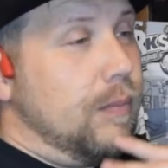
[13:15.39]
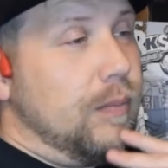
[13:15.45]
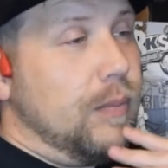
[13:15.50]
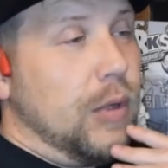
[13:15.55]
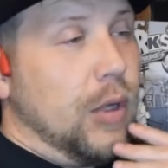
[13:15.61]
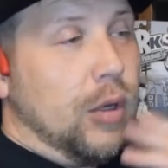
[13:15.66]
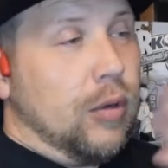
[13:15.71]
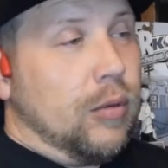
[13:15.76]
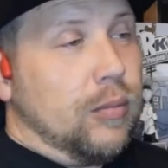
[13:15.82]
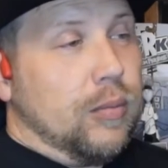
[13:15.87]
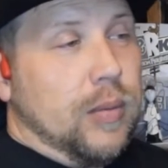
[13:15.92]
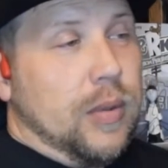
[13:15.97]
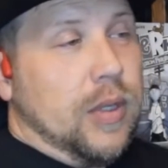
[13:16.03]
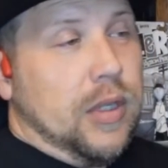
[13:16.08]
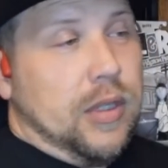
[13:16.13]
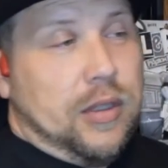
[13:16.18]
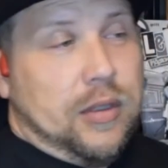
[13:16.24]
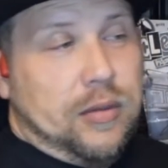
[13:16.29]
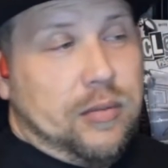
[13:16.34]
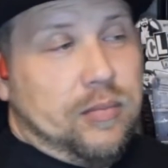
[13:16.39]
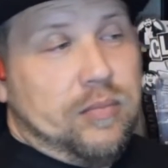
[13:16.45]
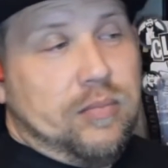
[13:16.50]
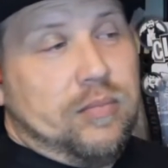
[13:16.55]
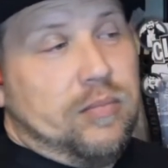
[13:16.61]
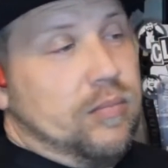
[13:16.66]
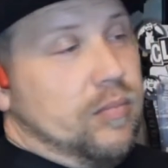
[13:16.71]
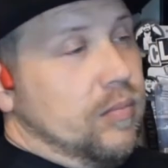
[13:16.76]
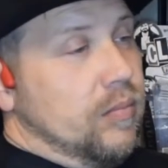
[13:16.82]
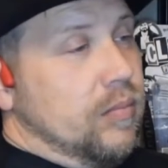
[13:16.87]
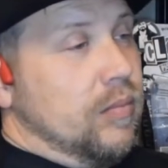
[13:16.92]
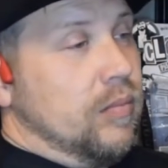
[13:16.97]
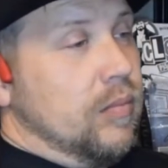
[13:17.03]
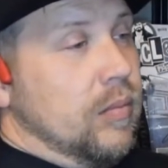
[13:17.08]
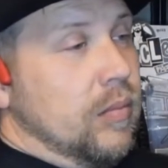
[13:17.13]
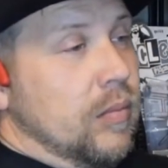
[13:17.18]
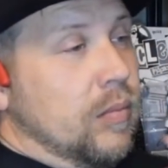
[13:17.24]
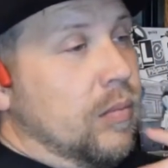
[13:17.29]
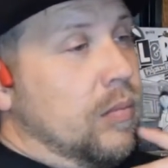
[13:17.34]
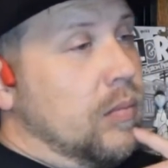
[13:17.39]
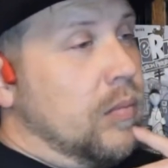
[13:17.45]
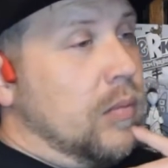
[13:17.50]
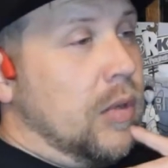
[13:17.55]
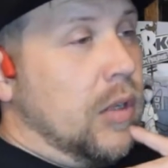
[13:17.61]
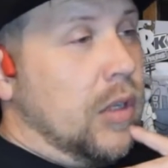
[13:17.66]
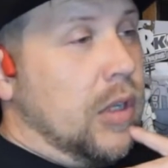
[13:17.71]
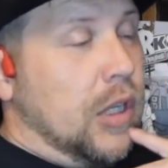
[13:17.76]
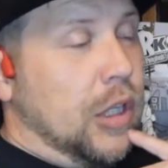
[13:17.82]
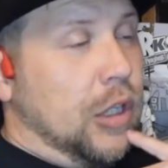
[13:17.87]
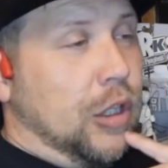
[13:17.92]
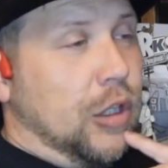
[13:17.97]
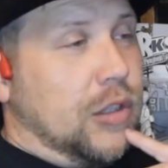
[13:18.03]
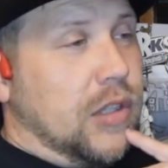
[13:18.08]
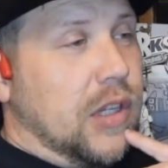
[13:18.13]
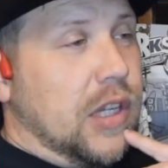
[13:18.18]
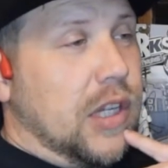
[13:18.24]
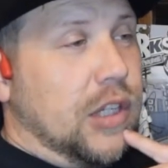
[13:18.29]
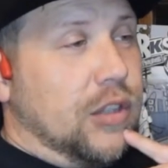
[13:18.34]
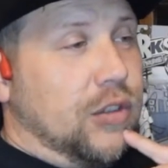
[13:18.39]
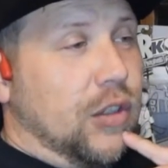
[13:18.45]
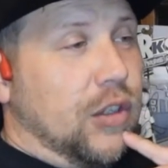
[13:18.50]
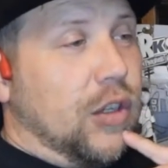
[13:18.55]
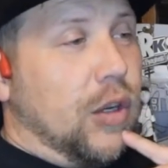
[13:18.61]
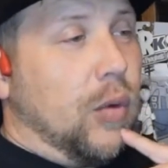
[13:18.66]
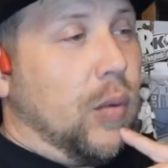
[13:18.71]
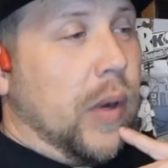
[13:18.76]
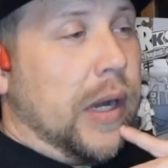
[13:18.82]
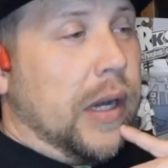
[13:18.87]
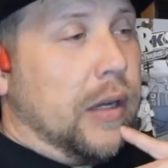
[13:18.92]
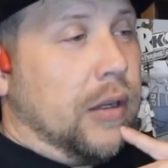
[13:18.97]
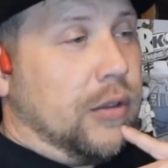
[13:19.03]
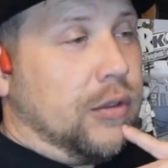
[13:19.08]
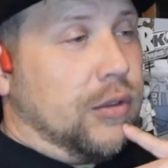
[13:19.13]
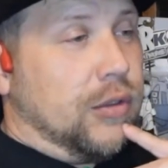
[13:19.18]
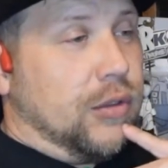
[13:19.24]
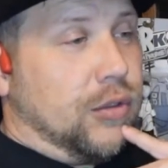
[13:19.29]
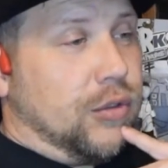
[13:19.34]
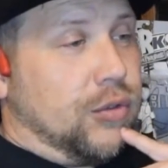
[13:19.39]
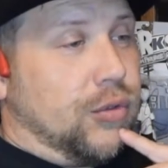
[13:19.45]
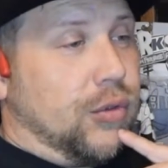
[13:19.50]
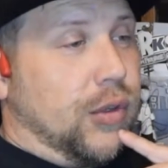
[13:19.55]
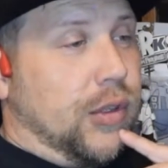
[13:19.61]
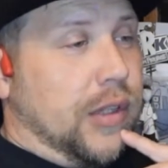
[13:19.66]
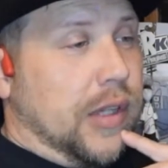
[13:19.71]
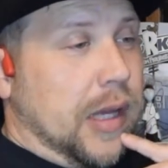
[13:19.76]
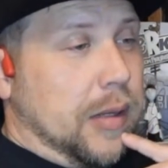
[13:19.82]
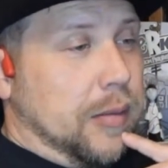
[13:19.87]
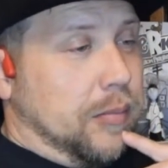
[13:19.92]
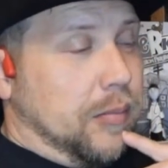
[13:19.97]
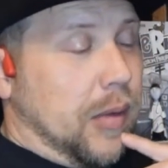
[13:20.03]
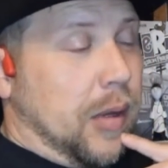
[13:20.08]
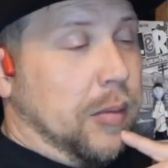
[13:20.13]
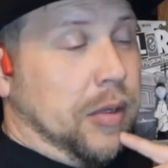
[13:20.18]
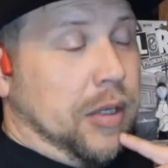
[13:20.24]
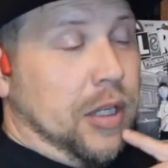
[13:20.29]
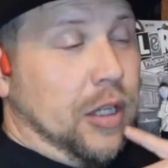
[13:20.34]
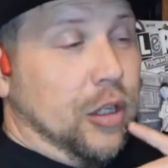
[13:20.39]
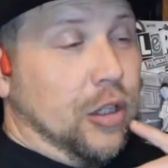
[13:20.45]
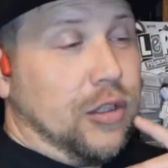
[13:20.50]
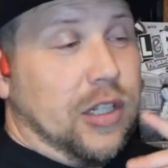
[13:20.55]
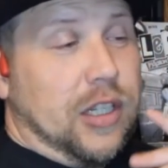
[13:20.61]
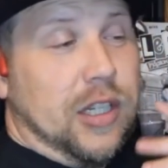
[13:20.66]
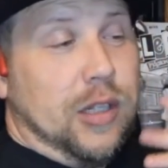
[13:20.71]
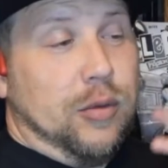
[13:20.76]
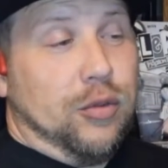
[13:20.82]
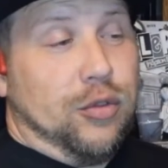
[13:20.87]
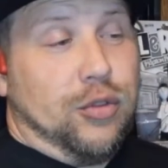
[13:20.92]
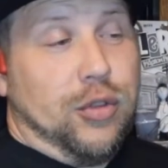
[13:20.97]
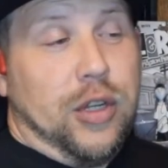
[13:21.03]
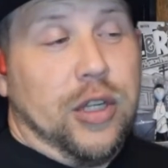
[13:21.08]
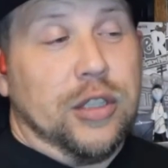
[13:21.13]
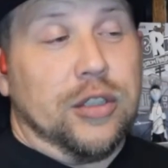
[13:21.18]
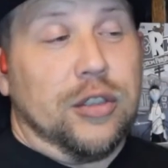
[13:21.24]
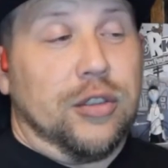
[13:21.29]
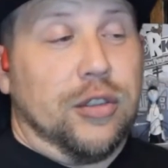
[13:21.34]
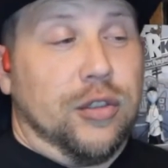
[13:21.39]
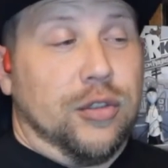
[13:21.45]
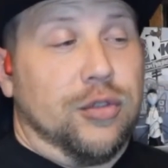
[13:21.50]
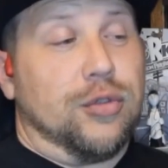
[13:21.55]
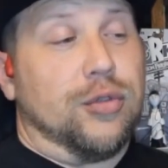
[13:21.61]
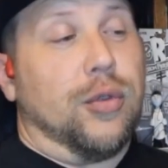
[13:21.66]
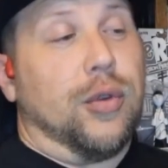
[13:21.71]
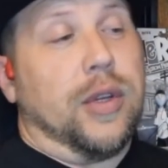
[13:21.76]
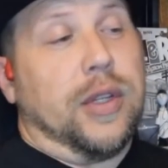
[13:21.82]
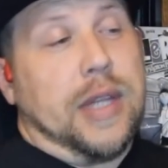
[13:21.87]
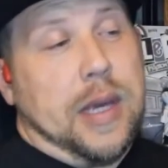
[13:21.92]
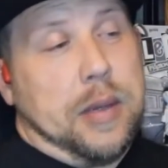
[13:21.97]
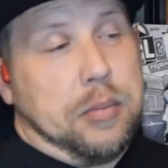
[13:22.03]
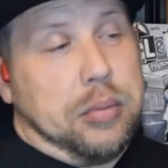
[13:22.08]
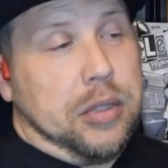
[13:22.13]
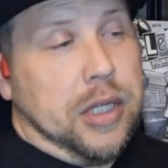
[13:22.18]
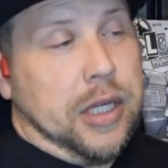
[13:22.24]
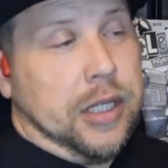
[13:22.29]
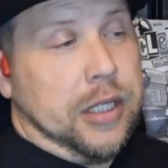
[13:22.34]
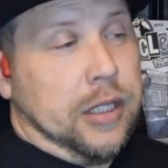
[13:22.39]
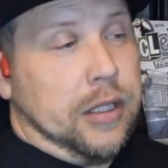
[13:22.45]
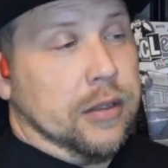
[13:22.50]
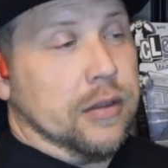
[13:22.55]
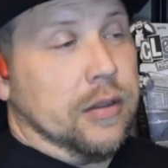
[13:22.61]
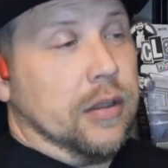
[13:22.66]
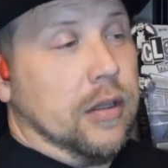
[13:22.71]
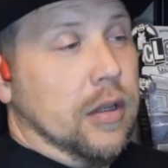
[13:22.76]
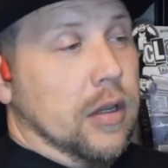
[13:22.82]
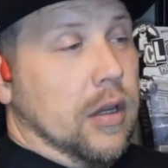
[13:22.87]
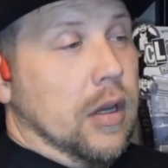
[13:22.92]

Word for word: You know, he. It looks like he took a while to destroy that. I mean, he looks like he was trying to destroy that planet.